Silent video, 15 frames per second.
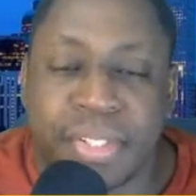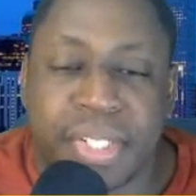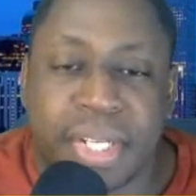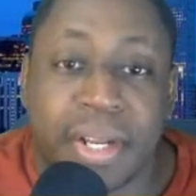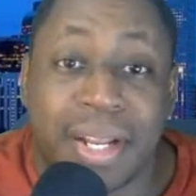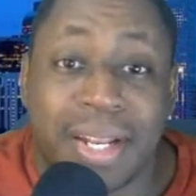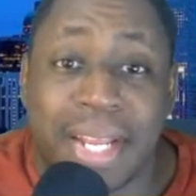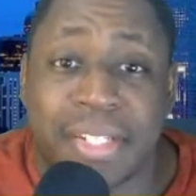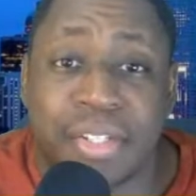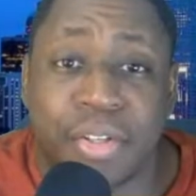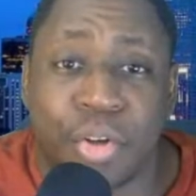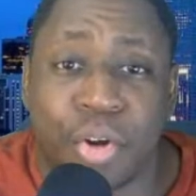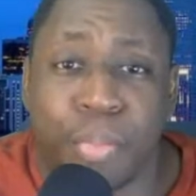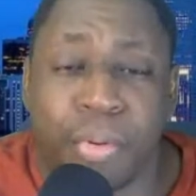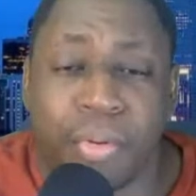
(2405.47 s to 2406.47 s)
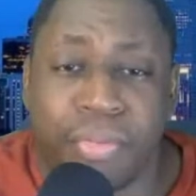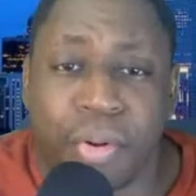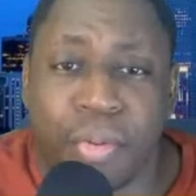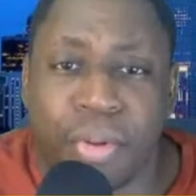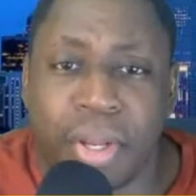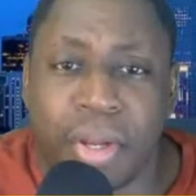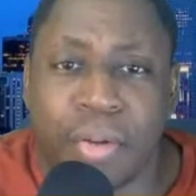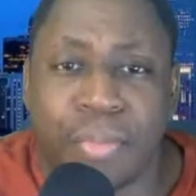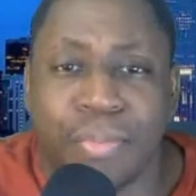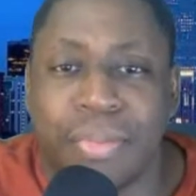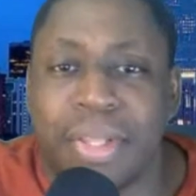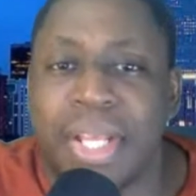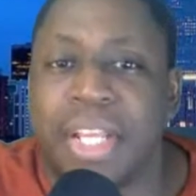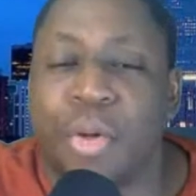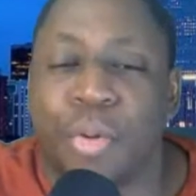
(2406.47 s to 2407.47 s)
or less of your portfolio, then
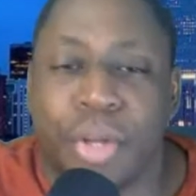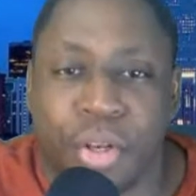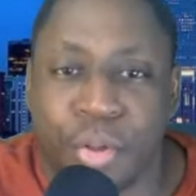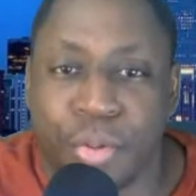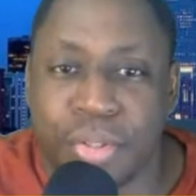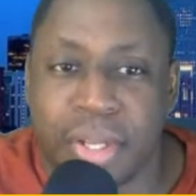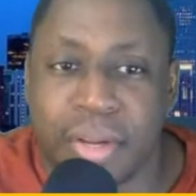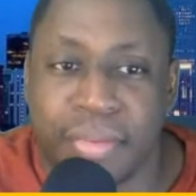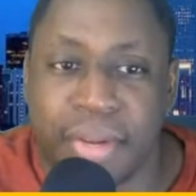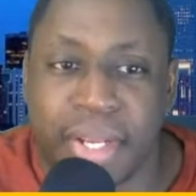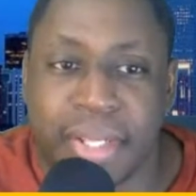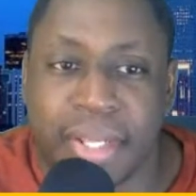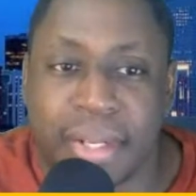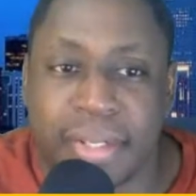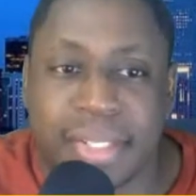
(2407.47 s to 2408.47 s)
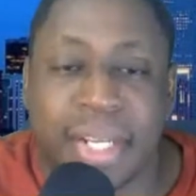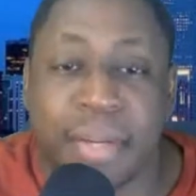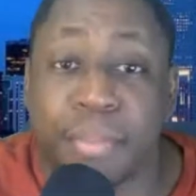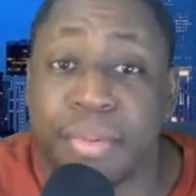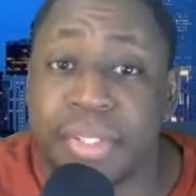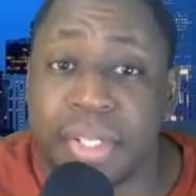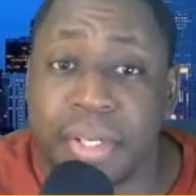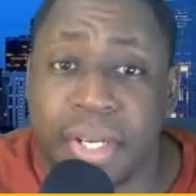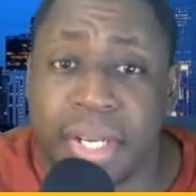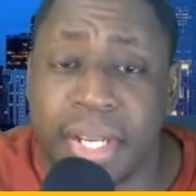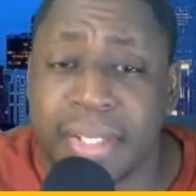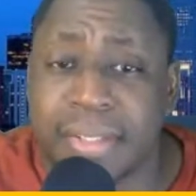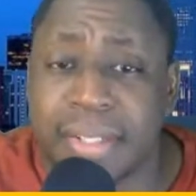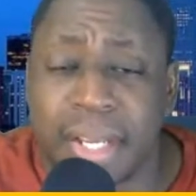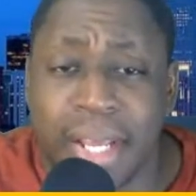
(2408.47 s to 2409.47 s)
you can do stuff like that. 10% or less.
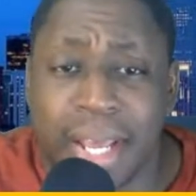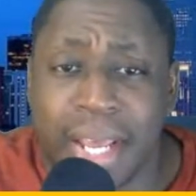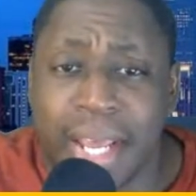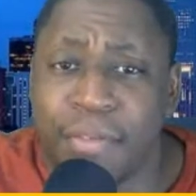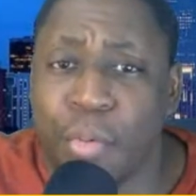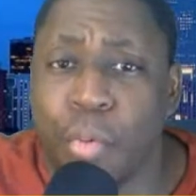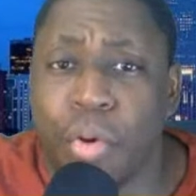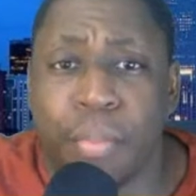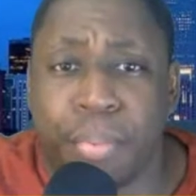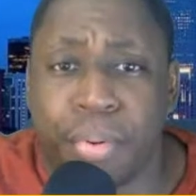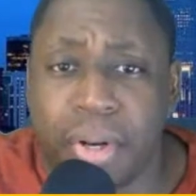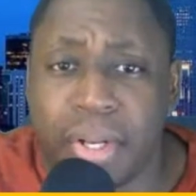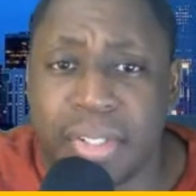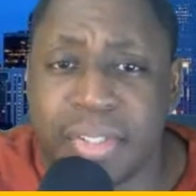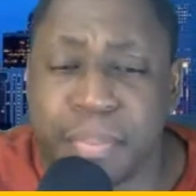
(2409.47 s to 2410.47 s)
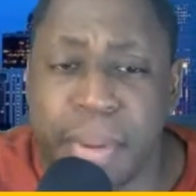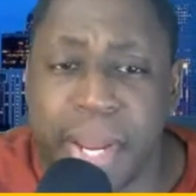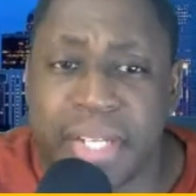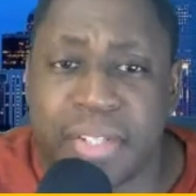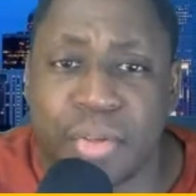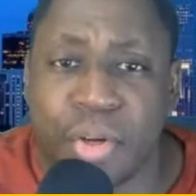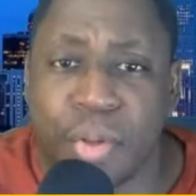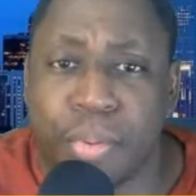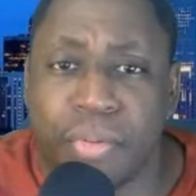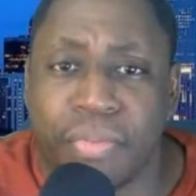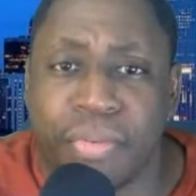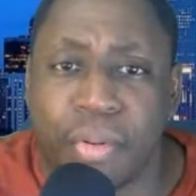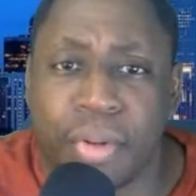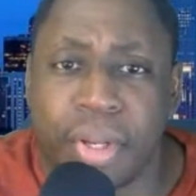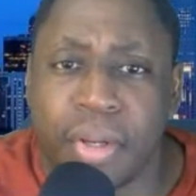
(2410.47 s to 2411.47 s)
If you want to put a little spice on your
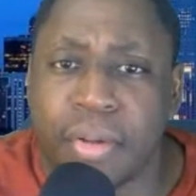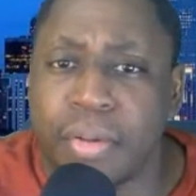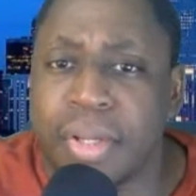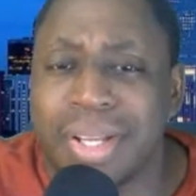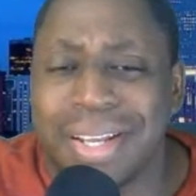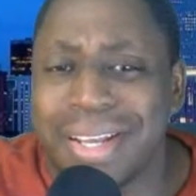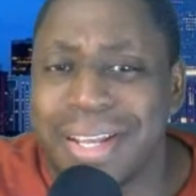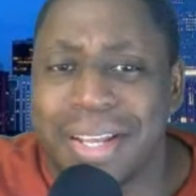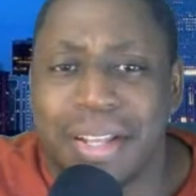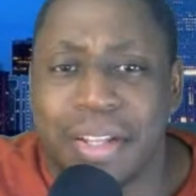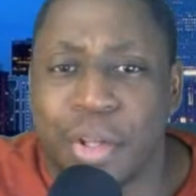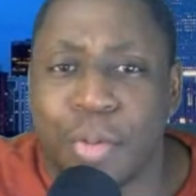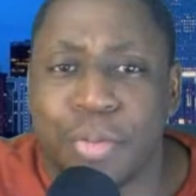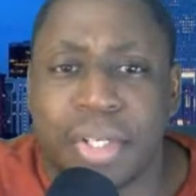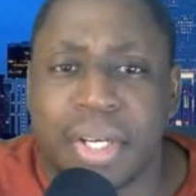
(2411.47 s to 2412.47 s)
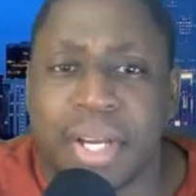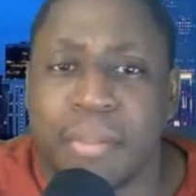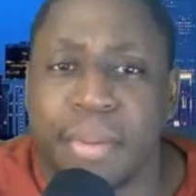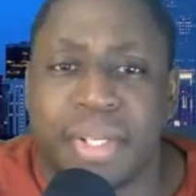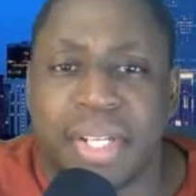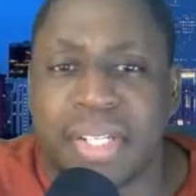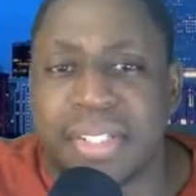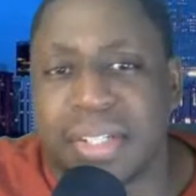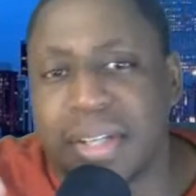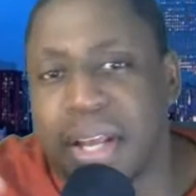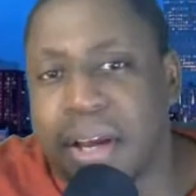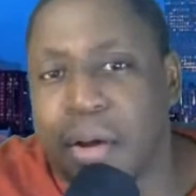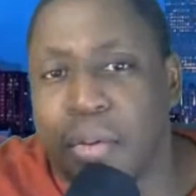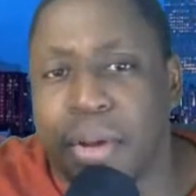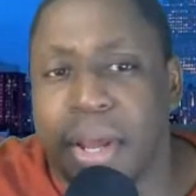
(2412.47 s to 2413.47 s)
portfolio, those are the companies I just like,
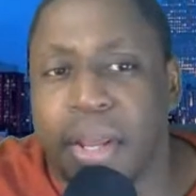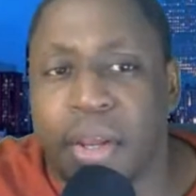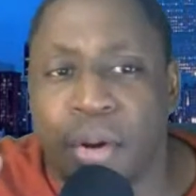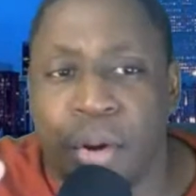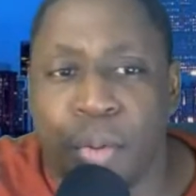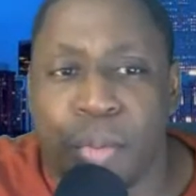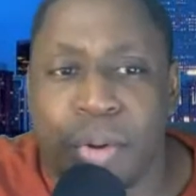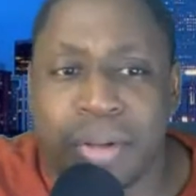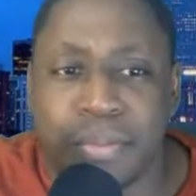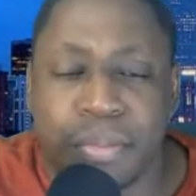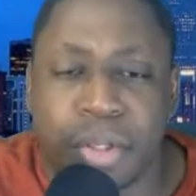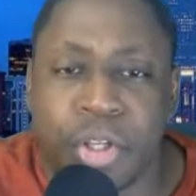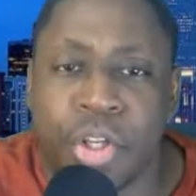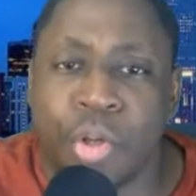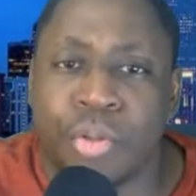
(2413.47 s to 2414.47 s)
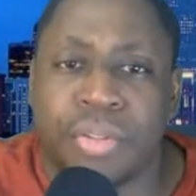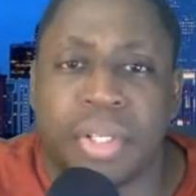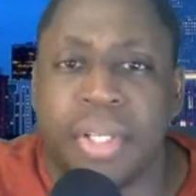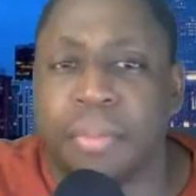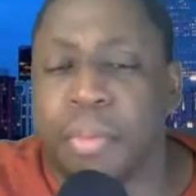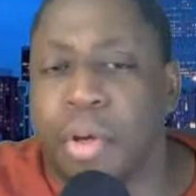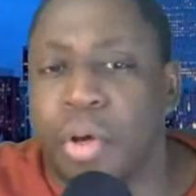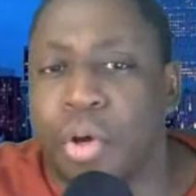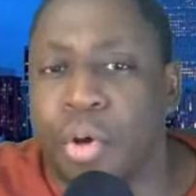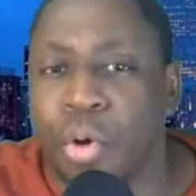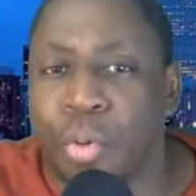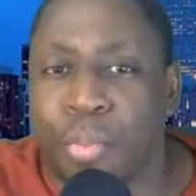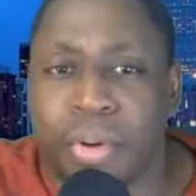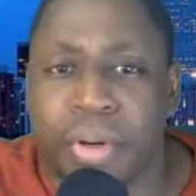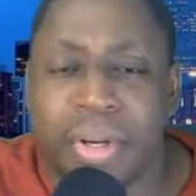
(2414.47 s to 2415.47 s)
okay, you know what? Usually
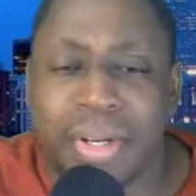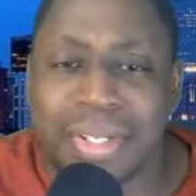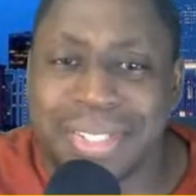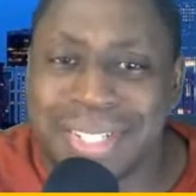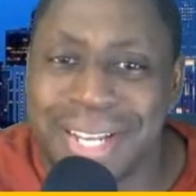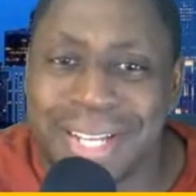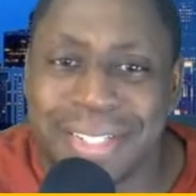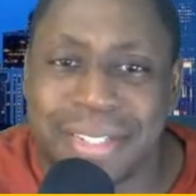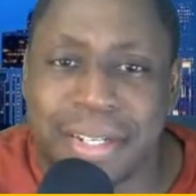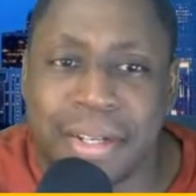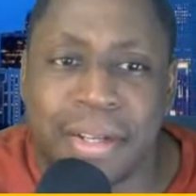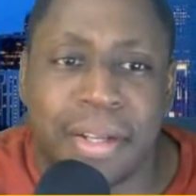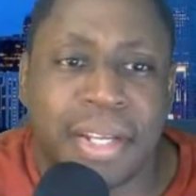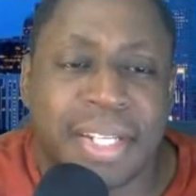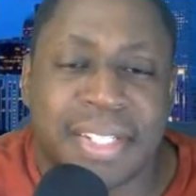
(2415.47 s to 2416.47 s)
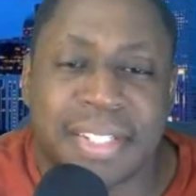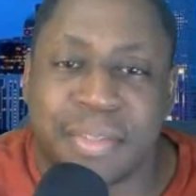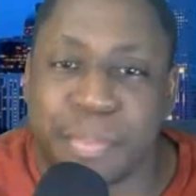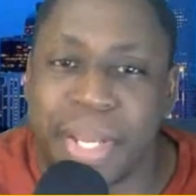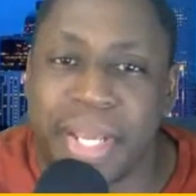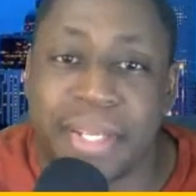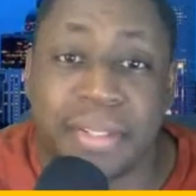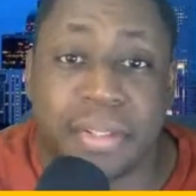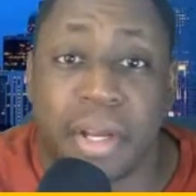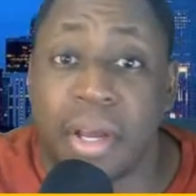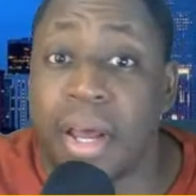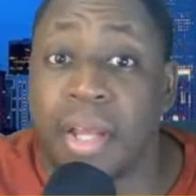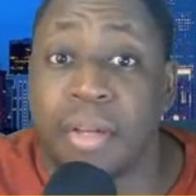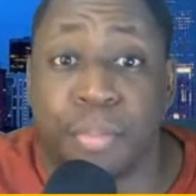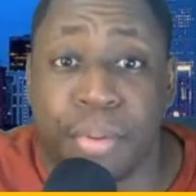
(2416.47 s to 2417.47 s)
Uber, Tesla, Space are
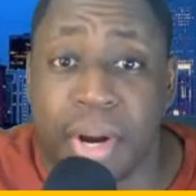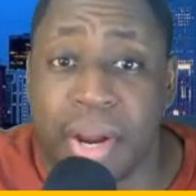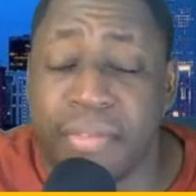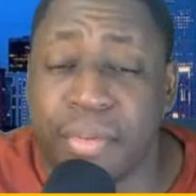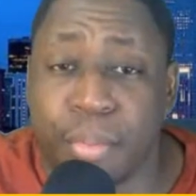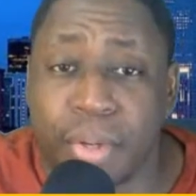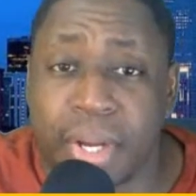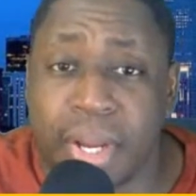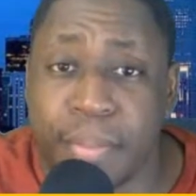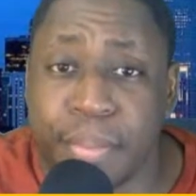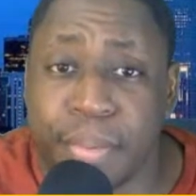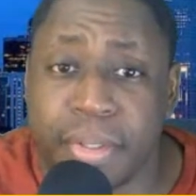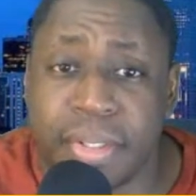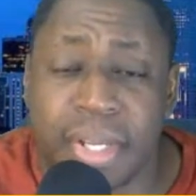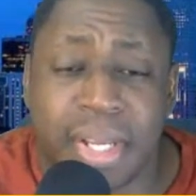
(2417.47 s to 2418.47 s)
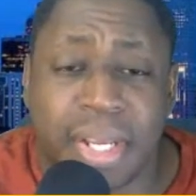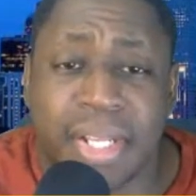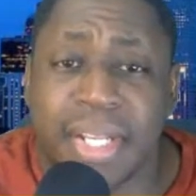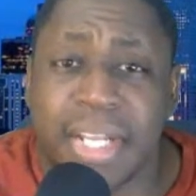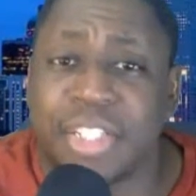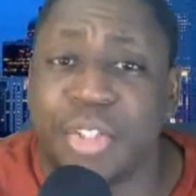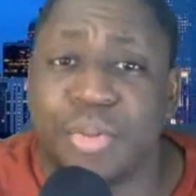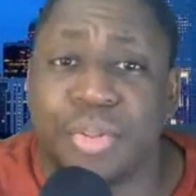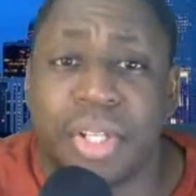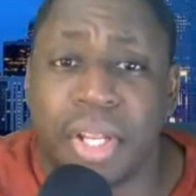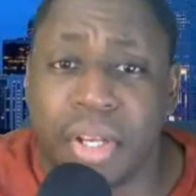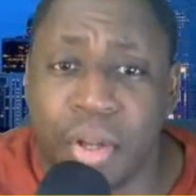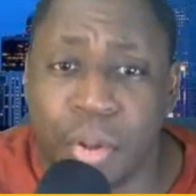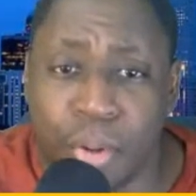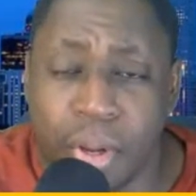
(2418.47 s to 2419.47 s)
unprofitable companies. That's usually a no
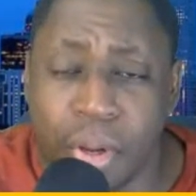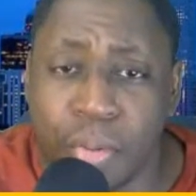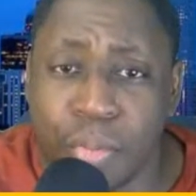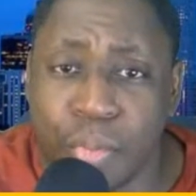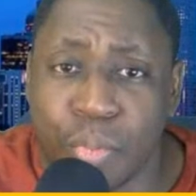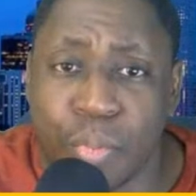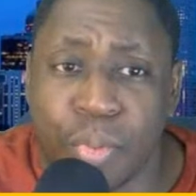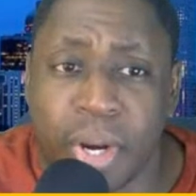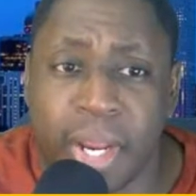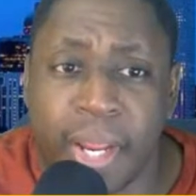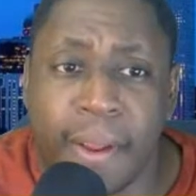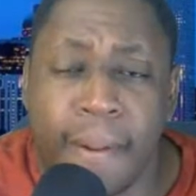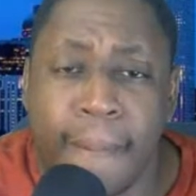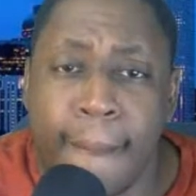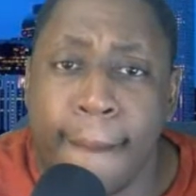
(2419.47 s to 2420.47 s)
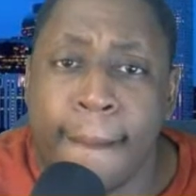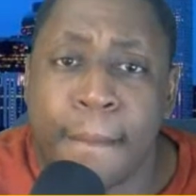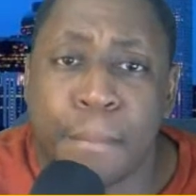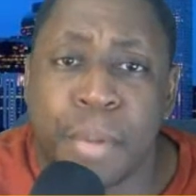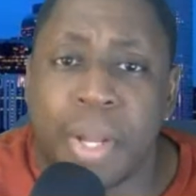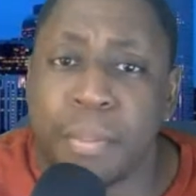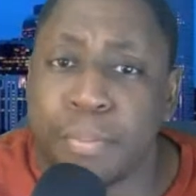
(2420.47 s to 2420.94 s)
go right? But